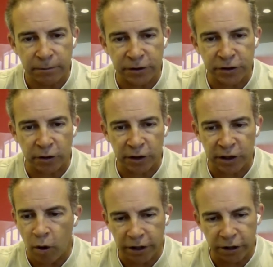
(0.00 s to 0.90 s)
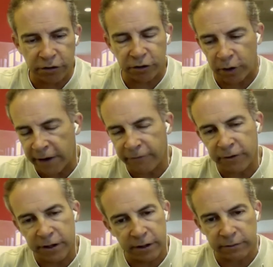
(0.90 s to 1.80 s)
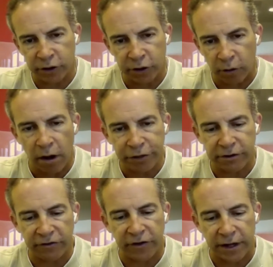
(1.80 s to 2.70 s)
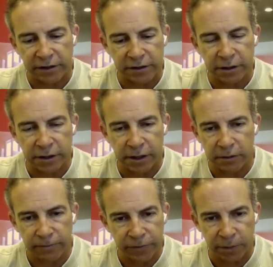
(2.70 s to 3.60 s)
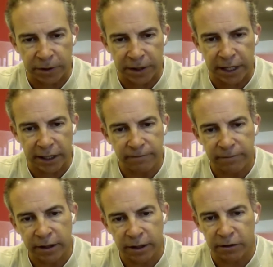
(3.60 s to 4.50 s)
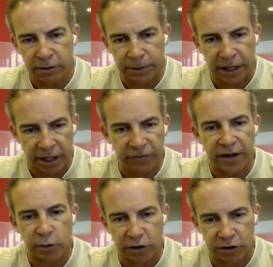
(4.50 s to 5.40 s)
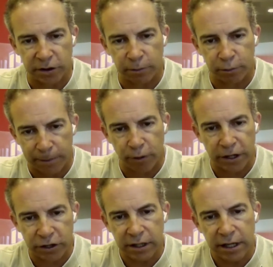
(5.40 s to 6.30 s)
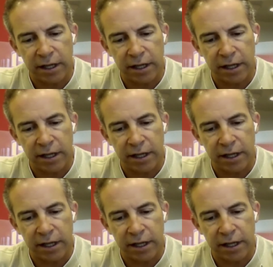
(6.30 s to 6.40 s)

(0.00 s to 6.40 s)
so they can walk you through all three phases. The beginning, the beginning phase, which is a preparation.